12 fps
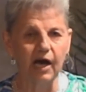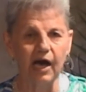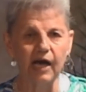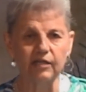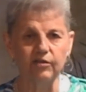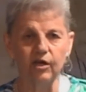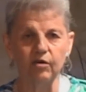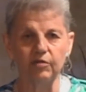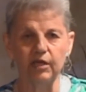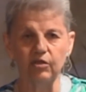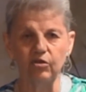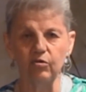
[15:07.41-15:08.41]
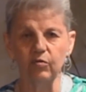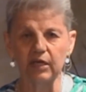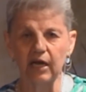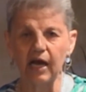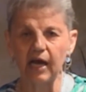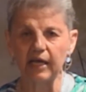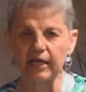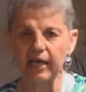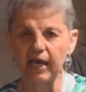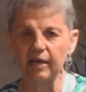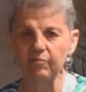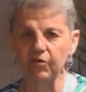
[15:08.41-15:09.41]
I know that you and I
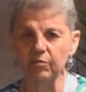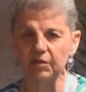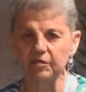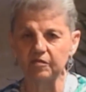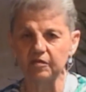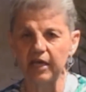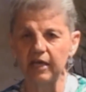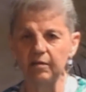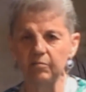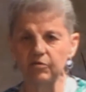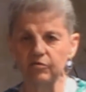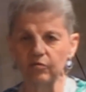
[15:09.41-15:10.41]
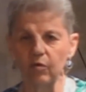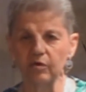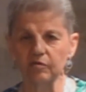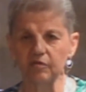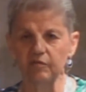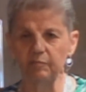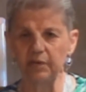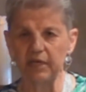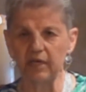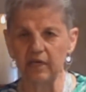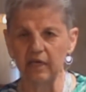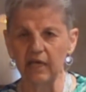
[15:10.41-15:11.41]
came from the same source of
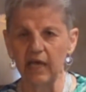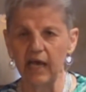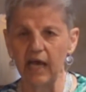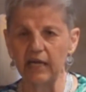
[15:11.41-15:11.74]
being,